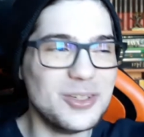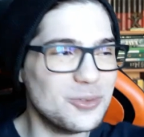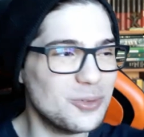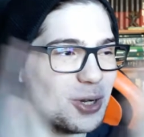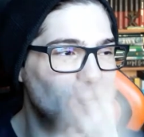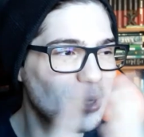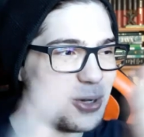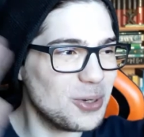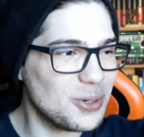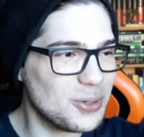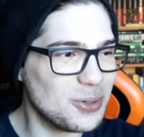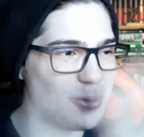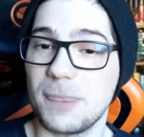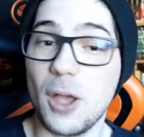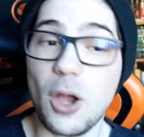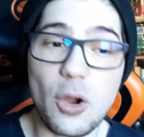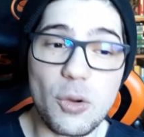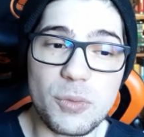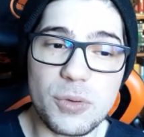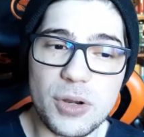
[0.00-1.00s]
Woo!
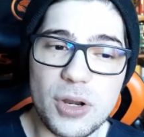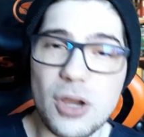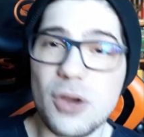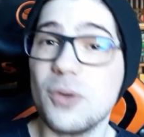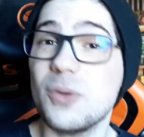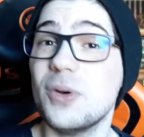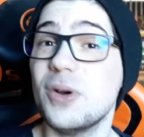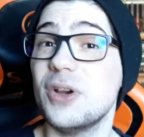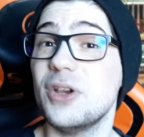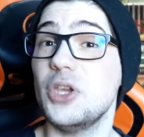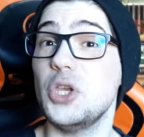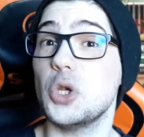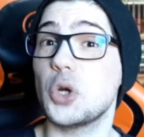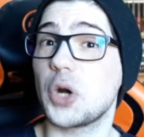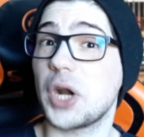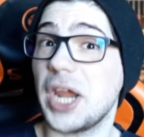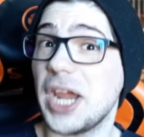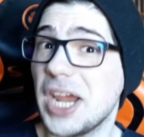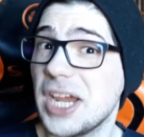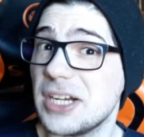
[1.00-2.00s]
Oh no,
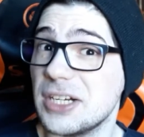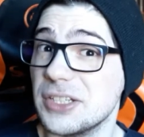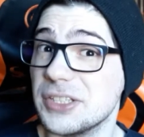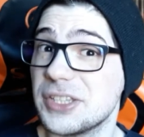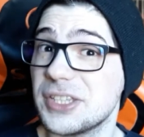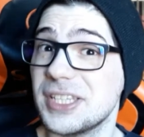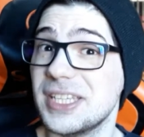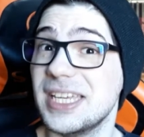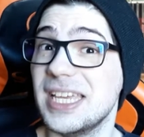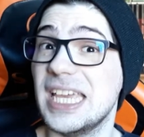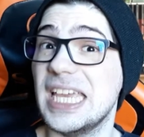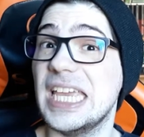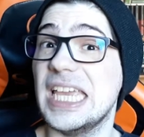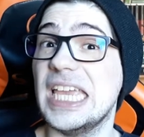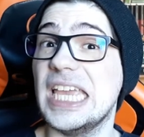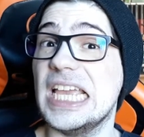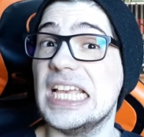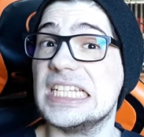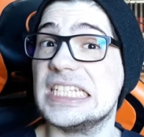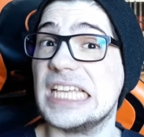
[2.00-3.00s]
your health
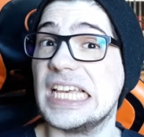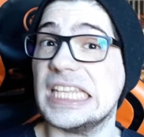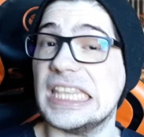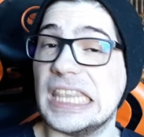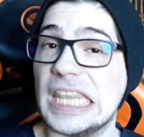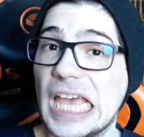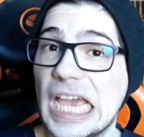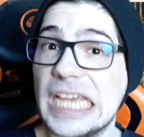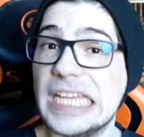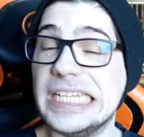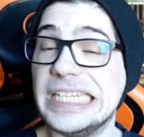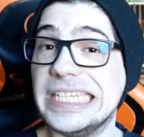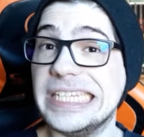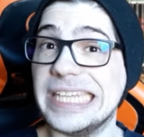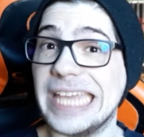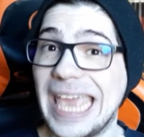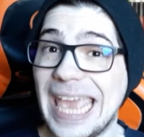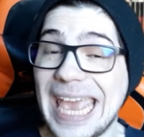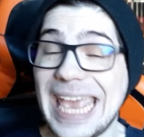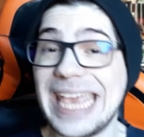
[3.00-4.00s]
is at
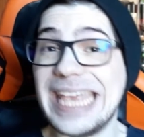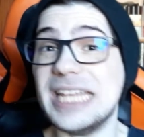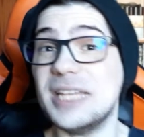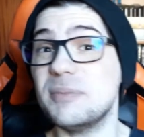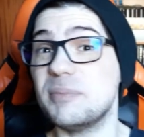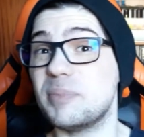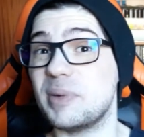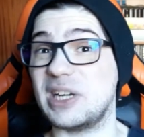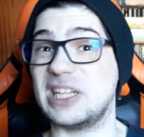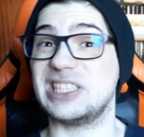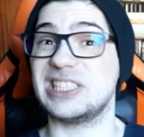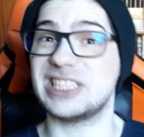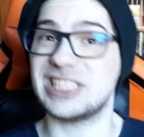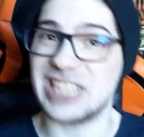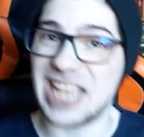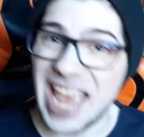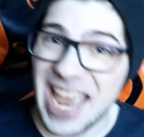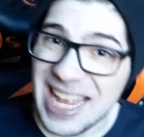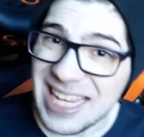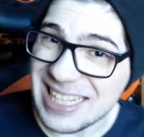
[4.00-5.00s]

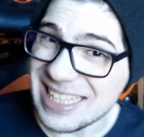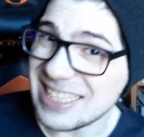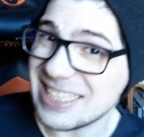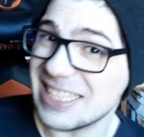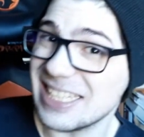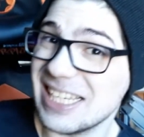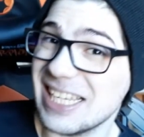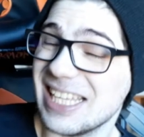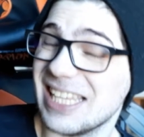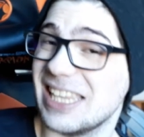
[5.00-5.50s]
98%?